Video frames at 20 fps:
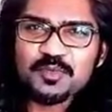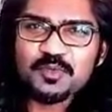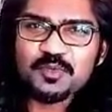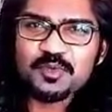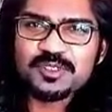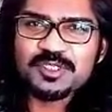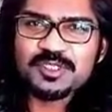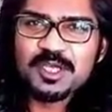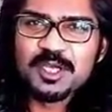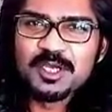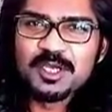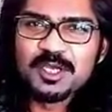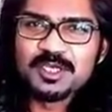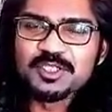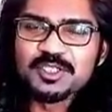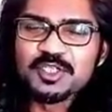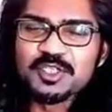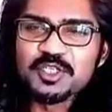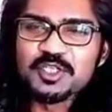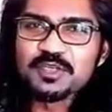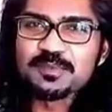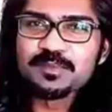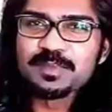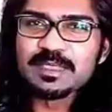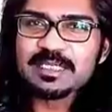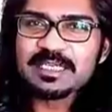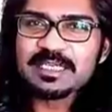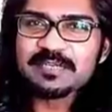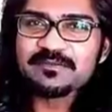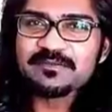was, do you
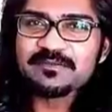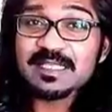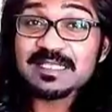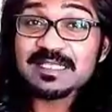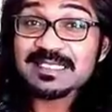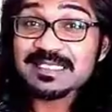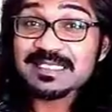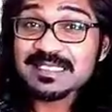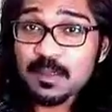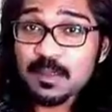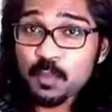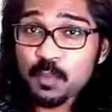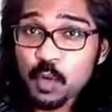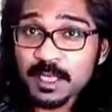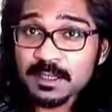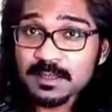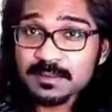believe that someone